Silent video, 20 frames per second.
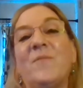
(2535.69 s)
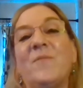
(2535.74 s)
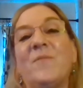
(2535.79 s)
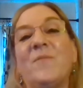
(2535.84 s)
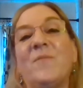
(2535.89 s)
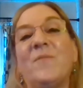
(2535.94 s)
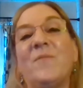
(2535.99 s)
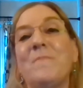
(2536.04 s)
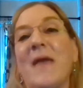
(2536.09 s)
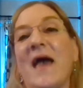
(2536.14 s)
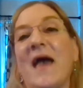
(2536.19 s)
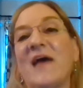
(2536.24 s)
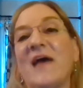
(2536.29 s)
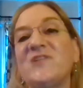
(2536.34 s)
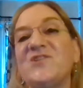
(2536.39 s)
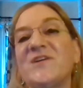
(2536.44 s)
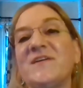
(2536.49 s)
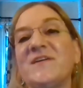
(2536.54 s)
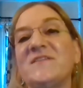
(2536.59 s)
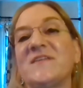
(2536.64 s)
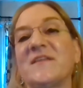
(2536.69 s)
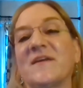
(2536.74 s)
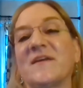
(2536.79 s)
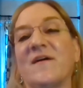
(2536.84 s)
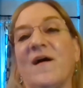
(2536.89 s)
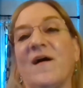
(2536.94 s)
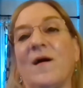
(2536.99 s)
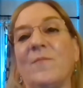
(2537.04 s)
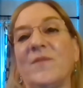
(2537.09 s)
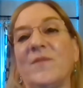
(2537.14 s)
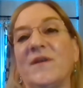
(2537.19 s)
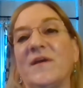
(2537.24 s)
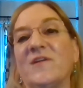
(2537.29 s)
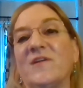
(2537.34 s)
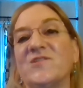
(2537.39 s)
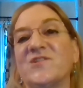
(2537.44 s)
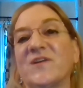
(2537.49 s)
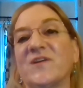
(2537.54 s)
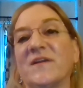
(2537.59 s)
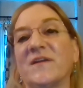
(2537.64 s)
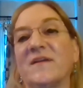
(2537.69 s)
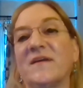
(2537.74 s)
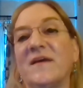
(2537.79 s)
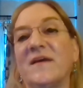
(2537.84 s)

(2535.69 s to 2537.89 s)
But the magic is in the combination.